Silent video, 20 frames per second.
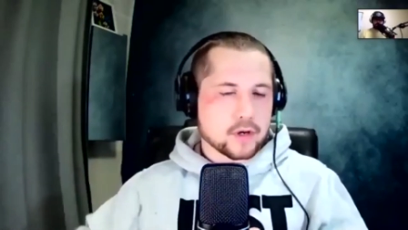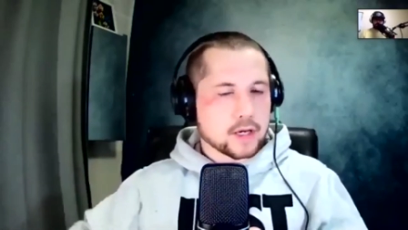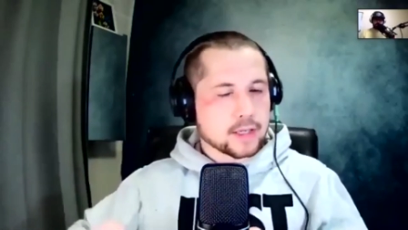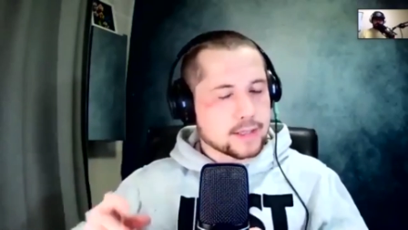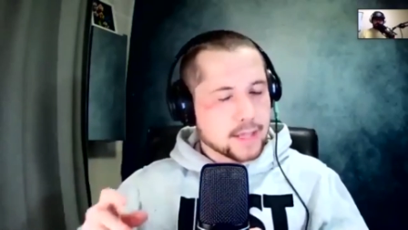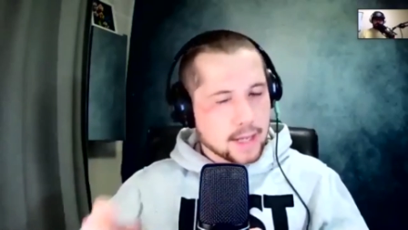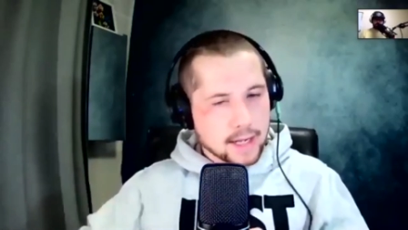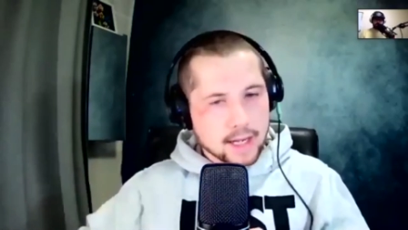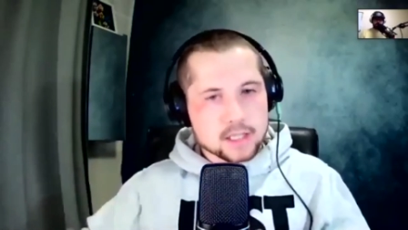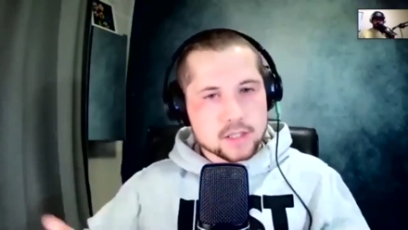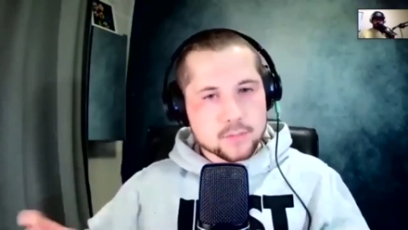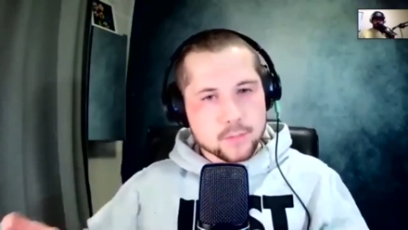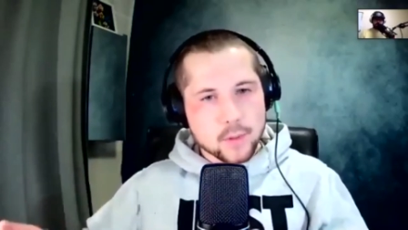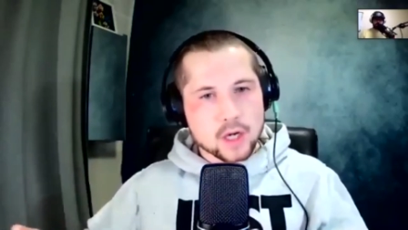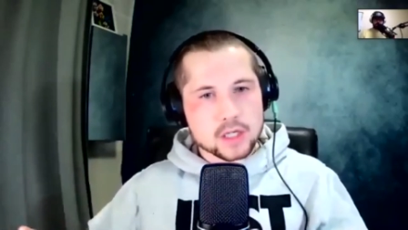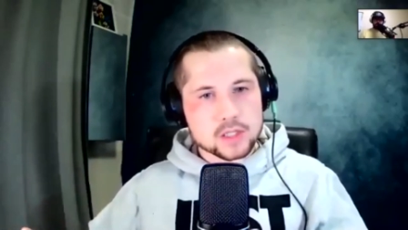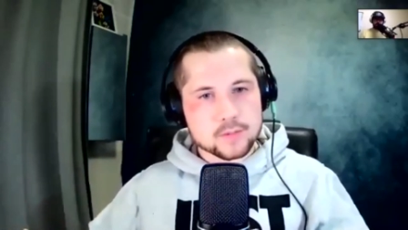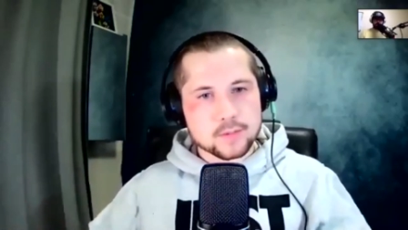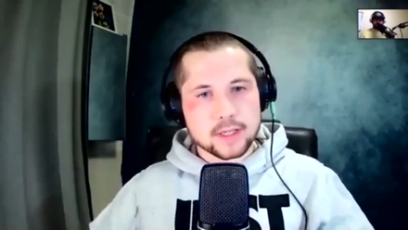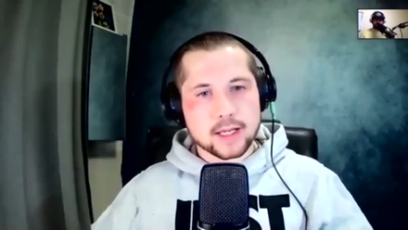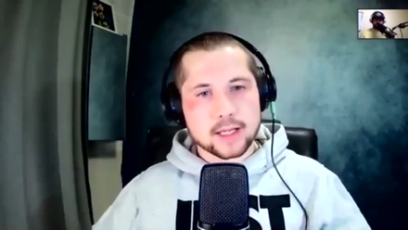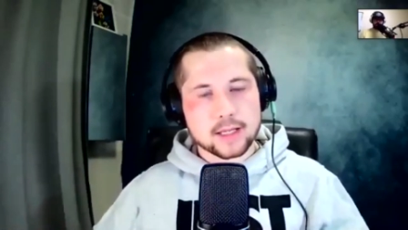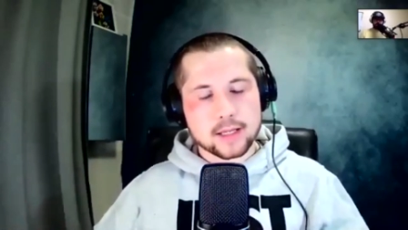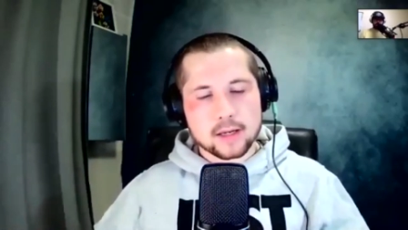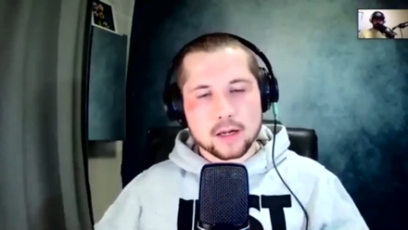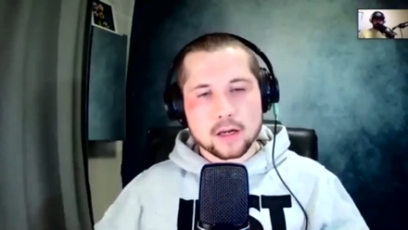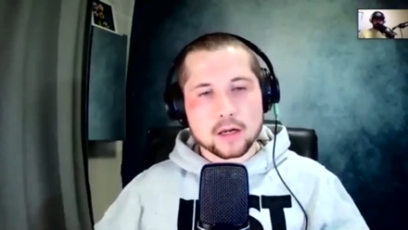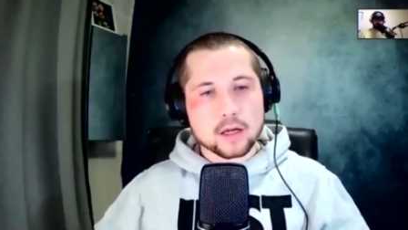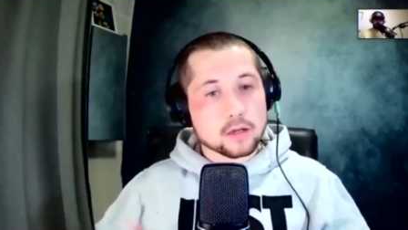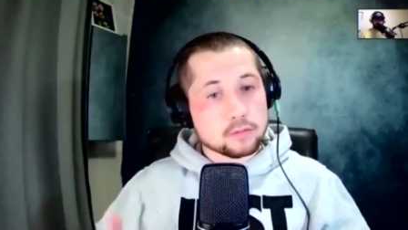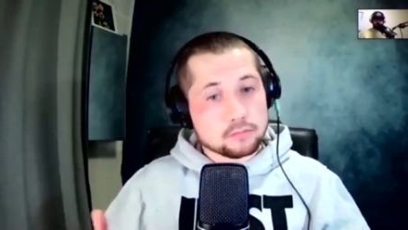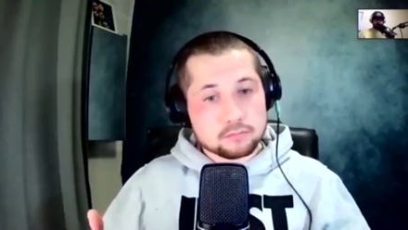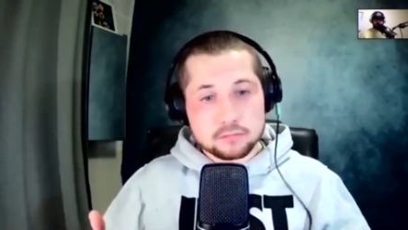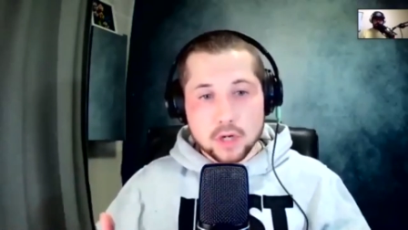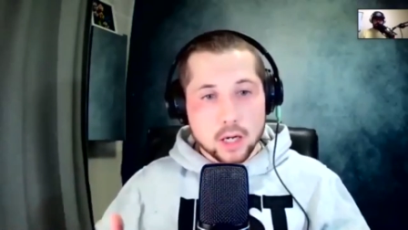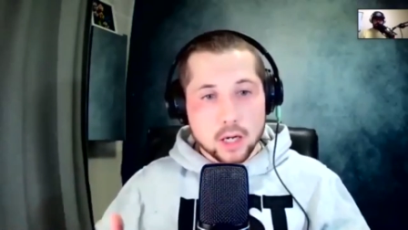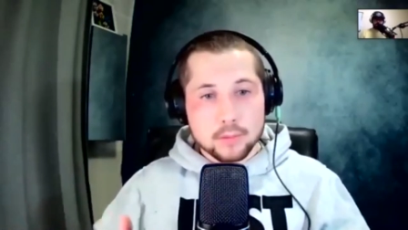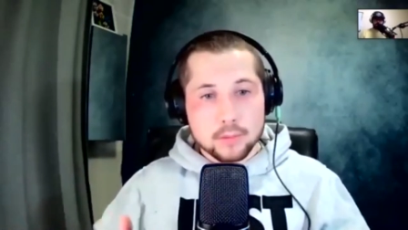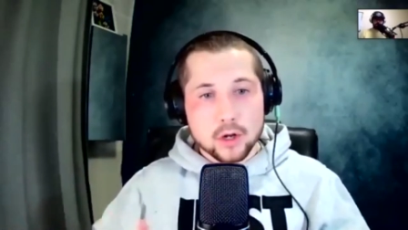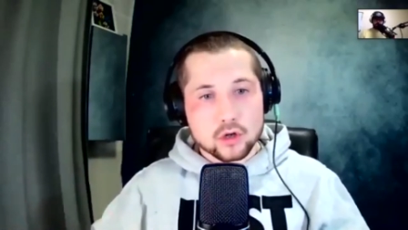And then is it possible to get the knockout?
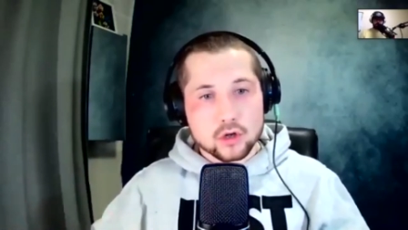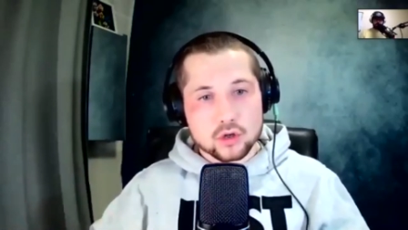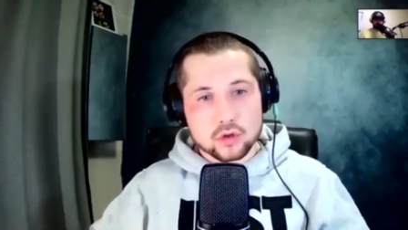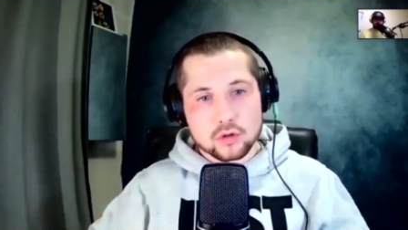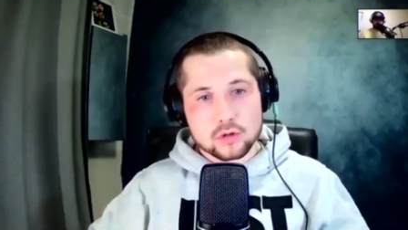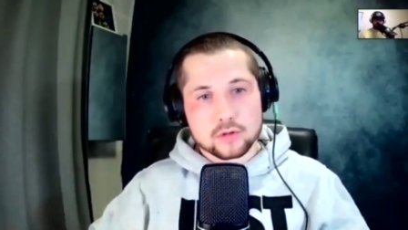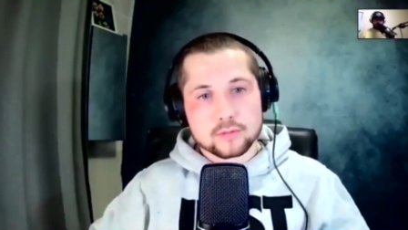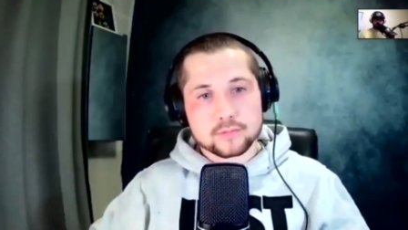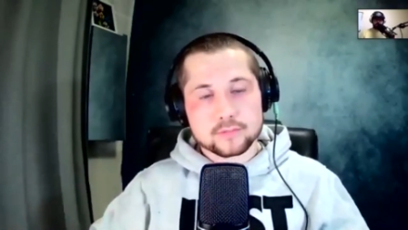I'm not sure.